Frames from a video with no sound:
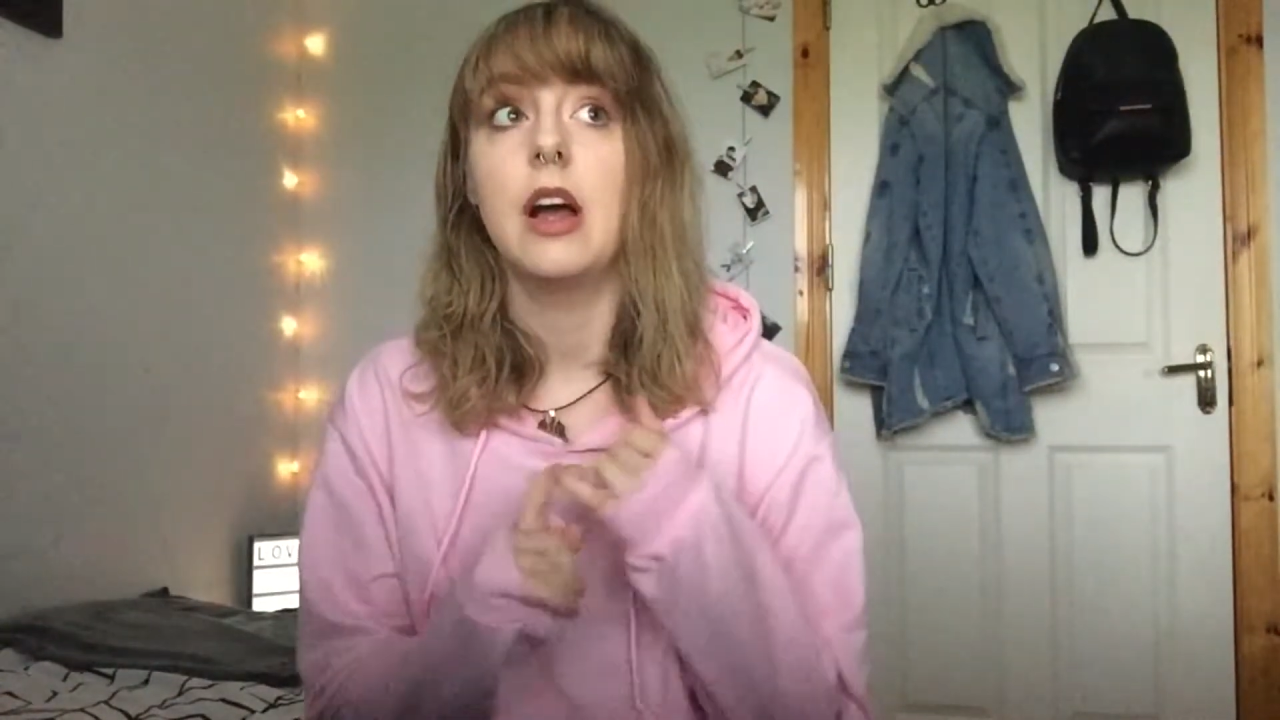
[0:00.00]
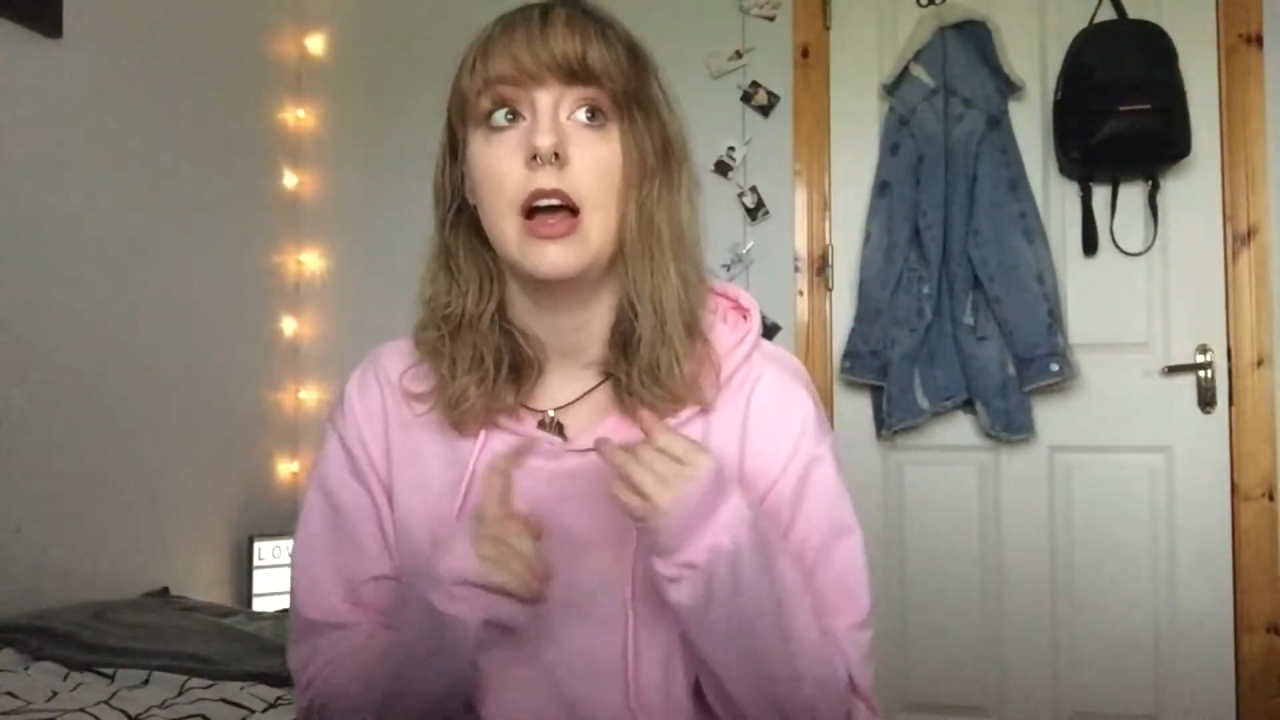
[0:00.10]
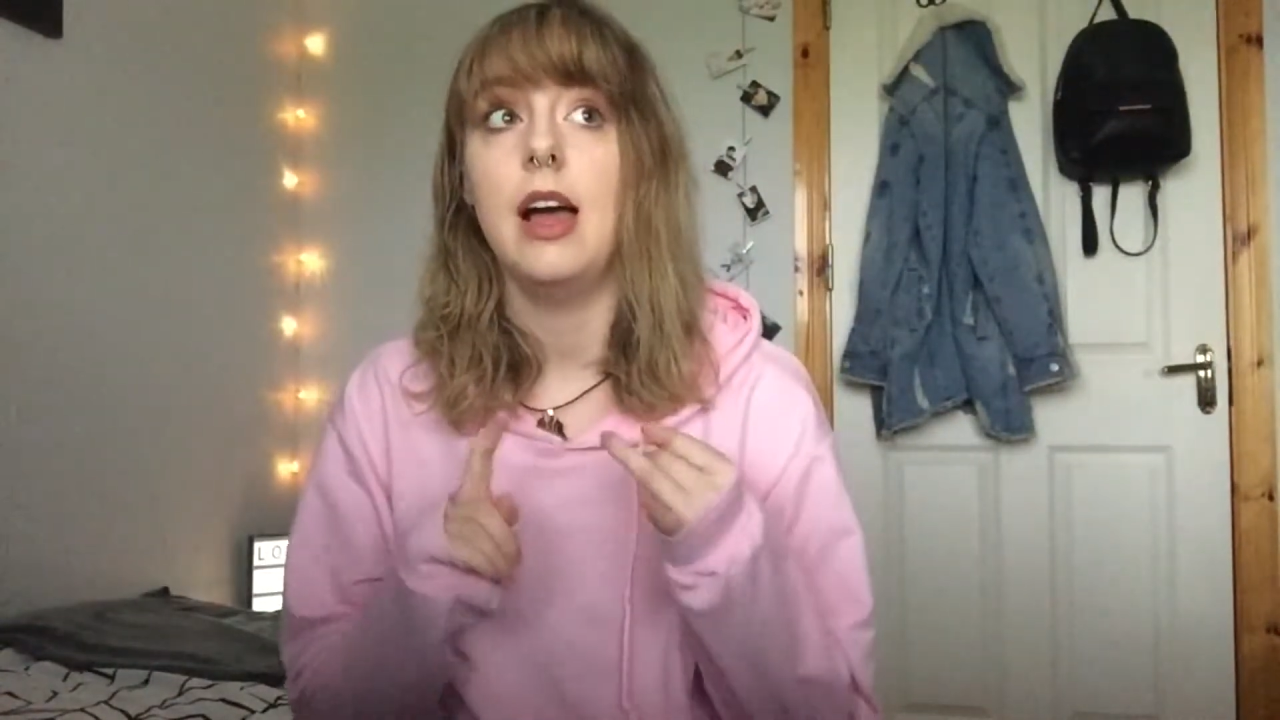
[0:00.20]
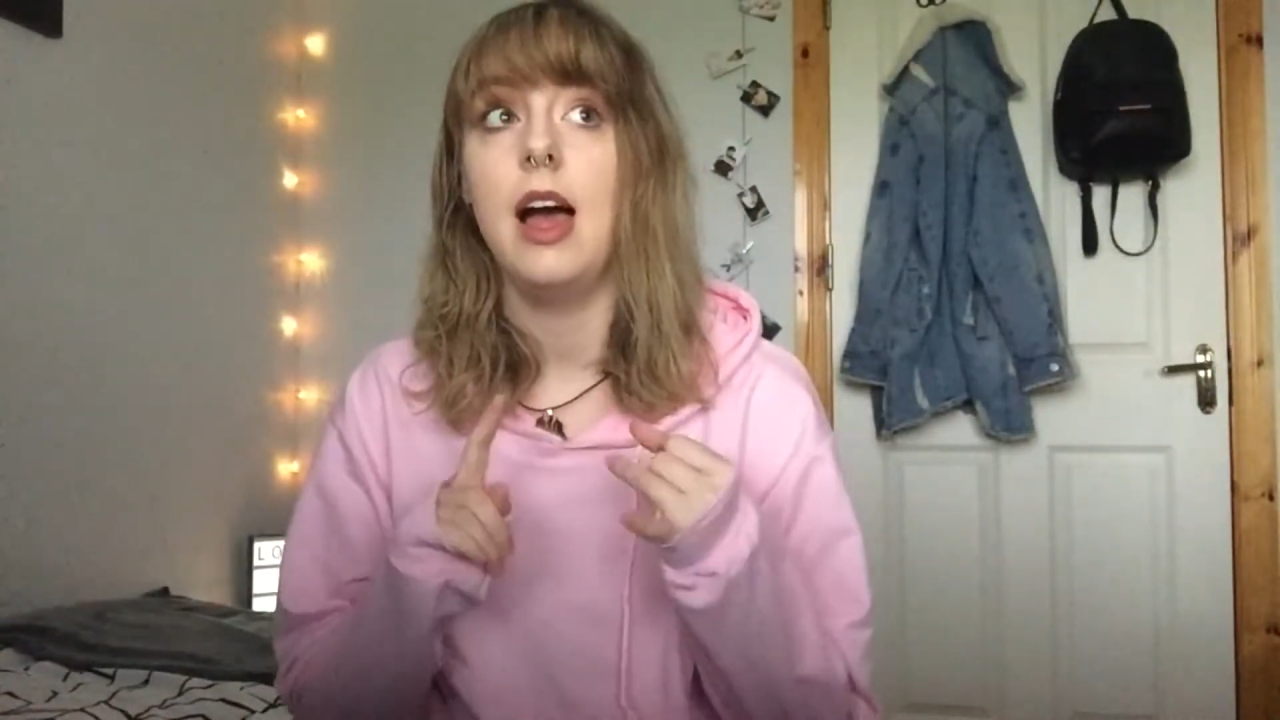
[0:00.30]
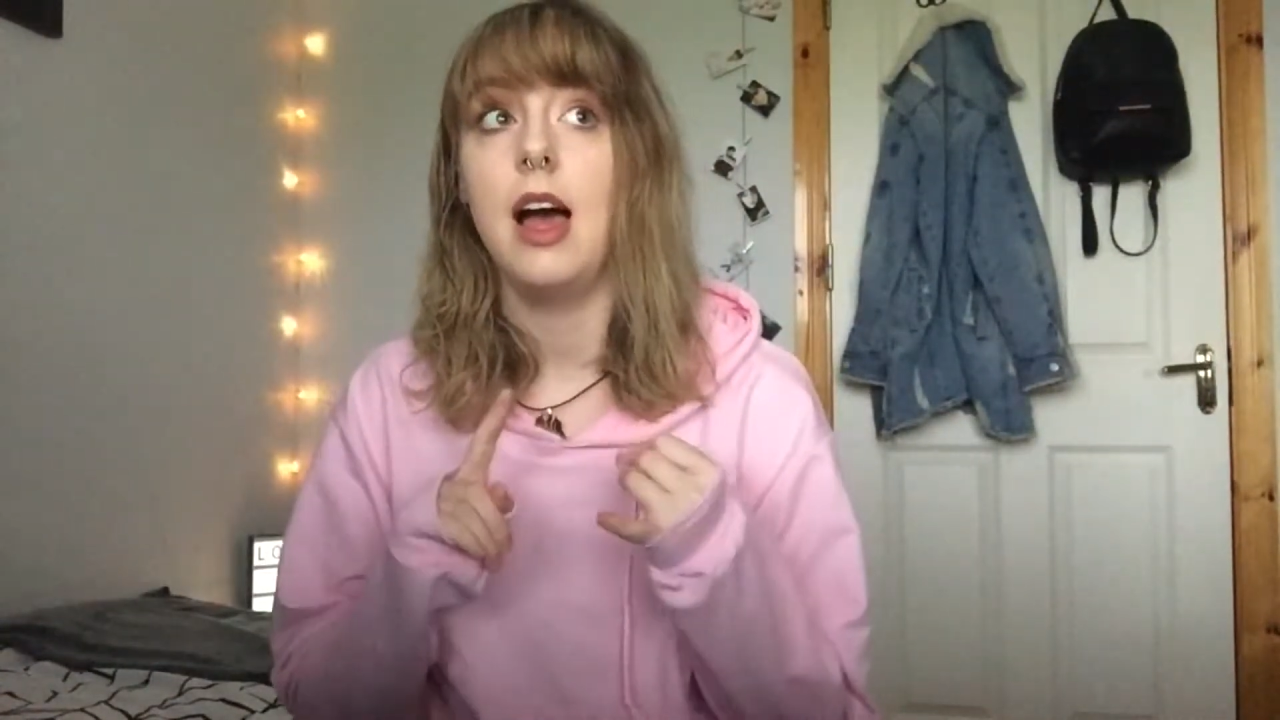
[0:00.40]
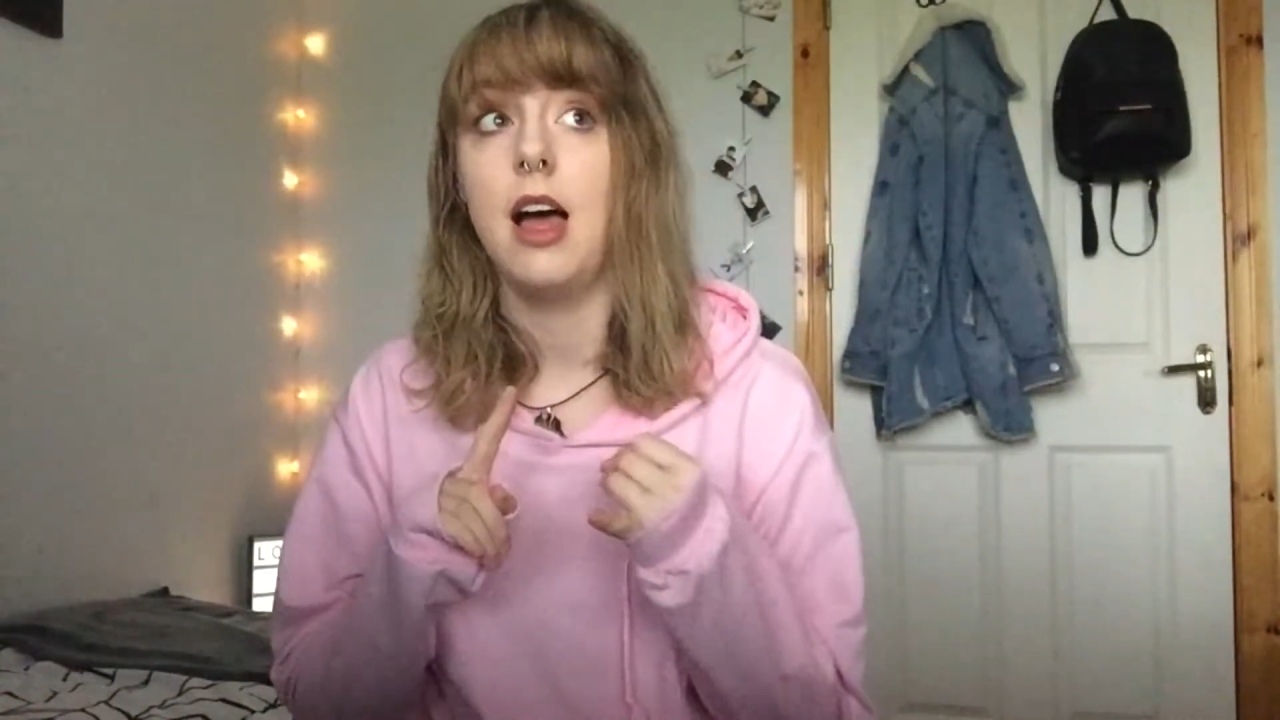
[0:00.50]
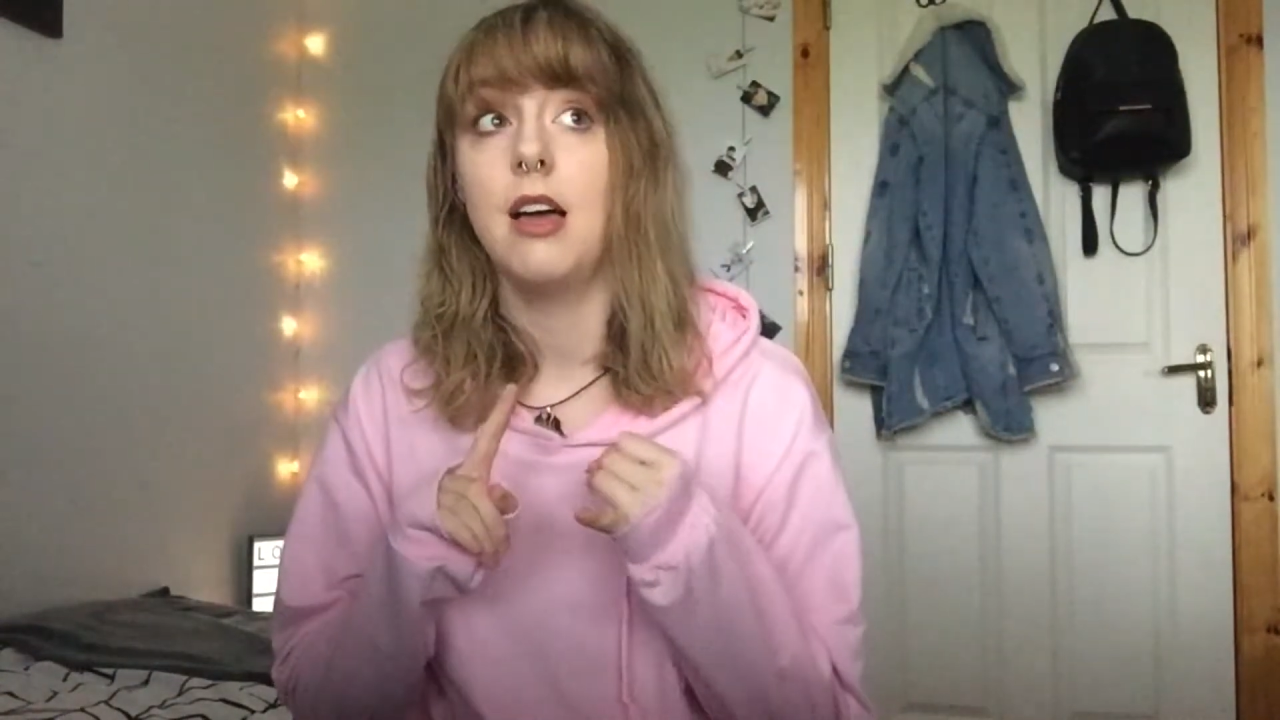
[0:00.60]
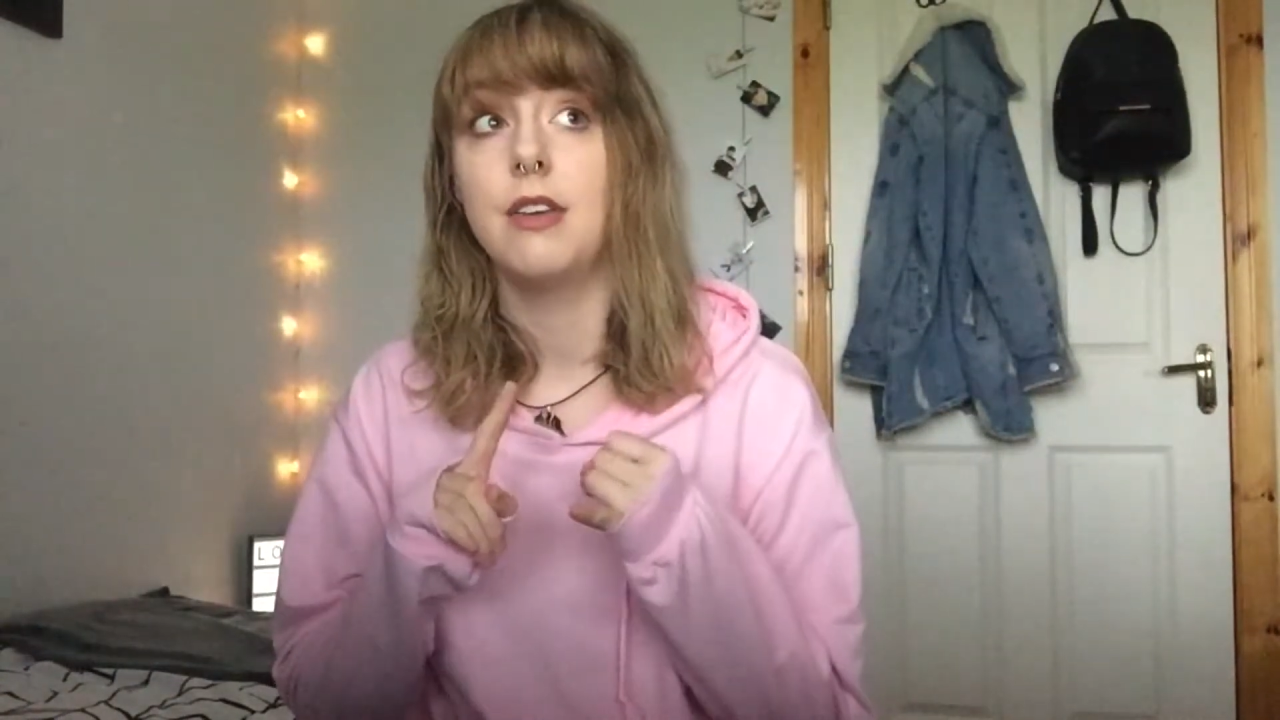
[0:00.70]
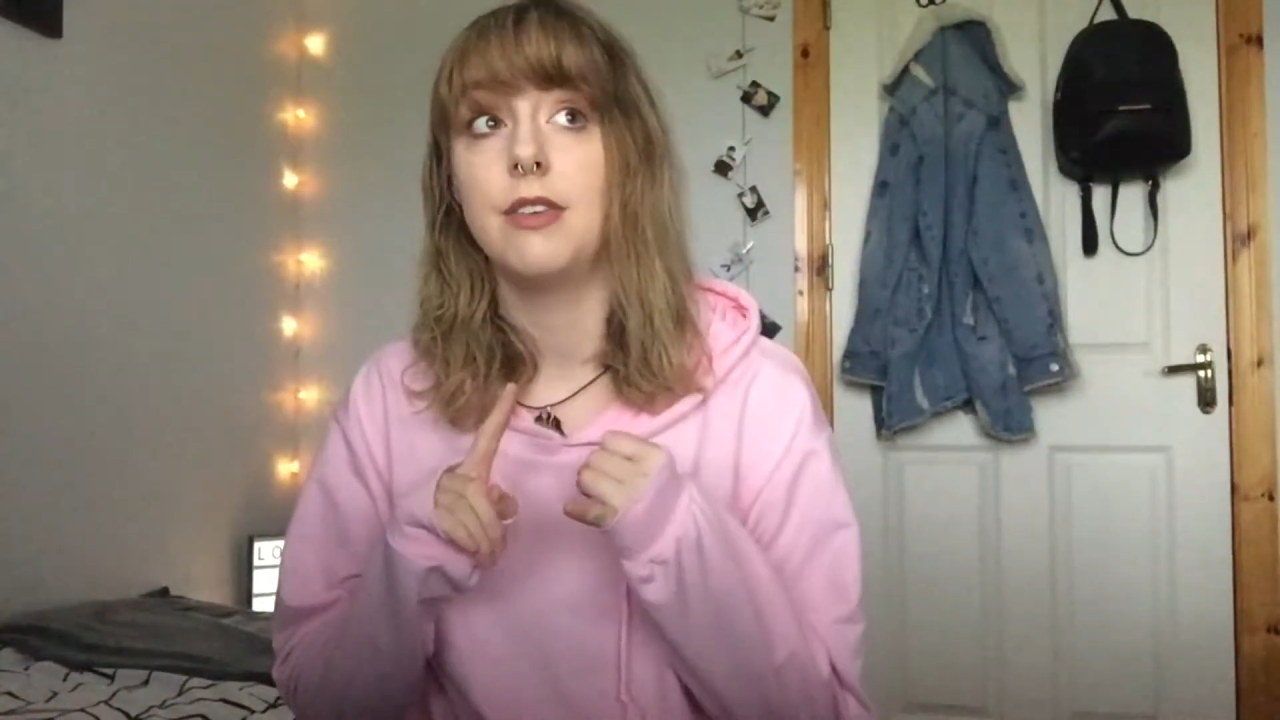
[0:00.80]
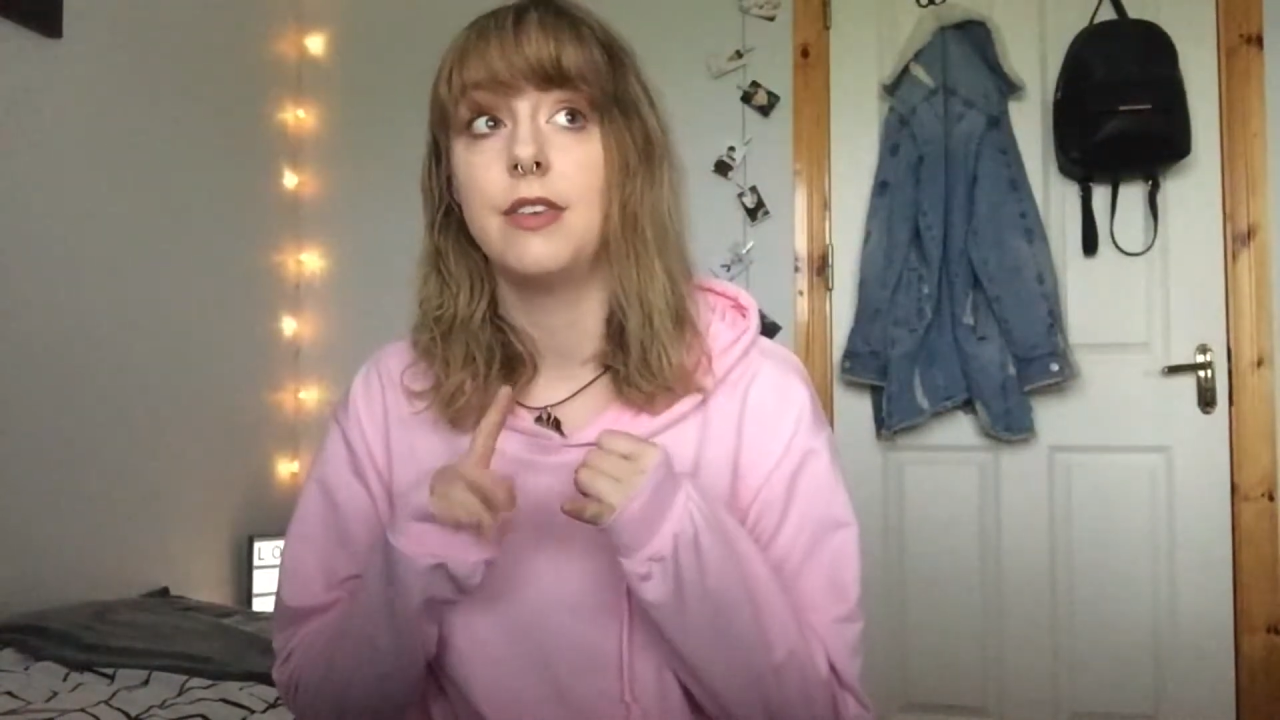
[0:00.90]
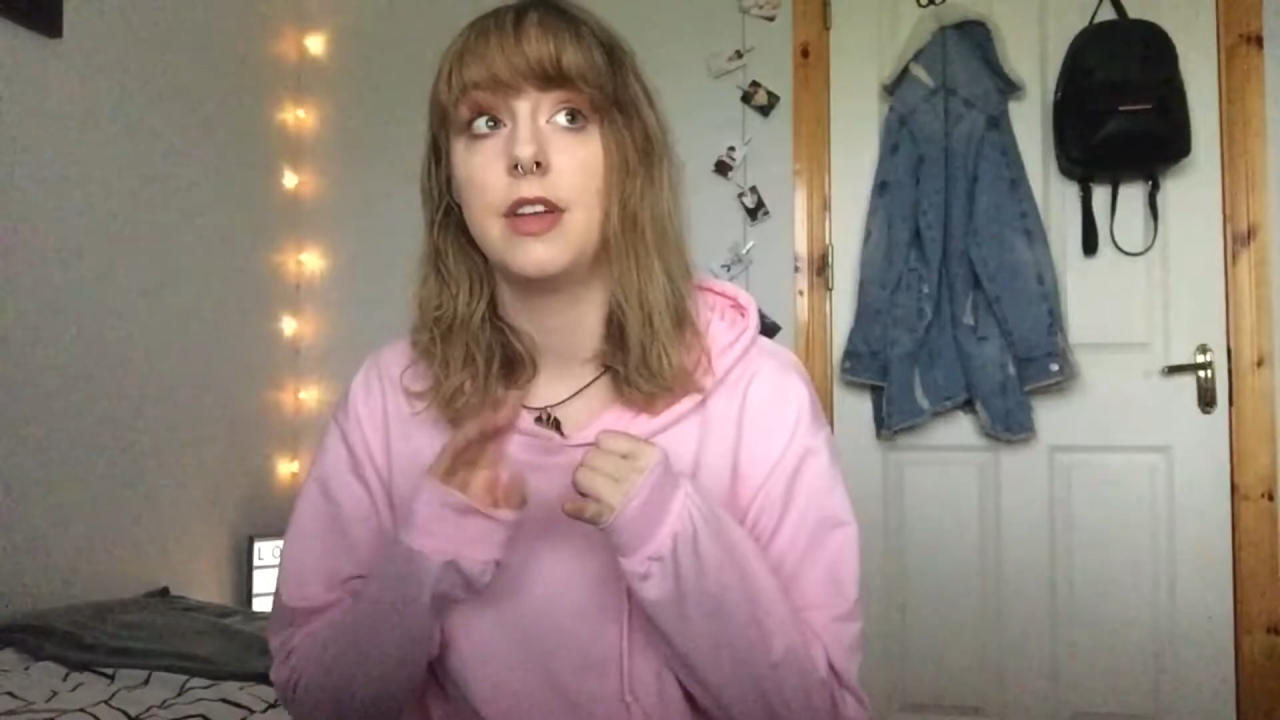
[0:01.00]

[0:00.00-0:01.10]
I have